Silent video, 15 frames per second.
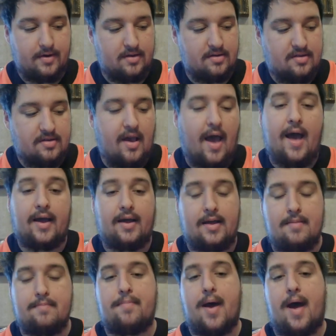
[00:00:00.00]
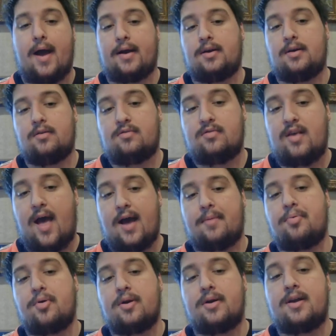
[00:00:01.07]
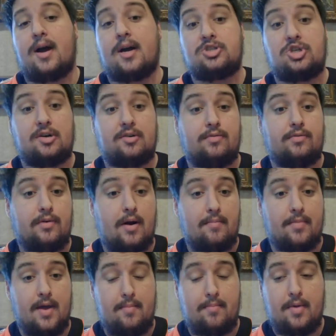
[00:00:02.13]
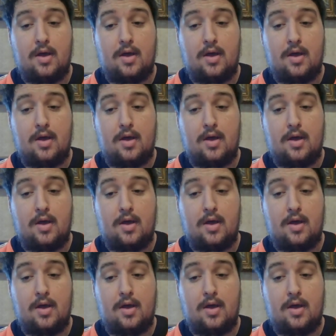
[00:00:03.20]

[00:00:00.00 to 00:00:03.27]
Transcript: sack production from them.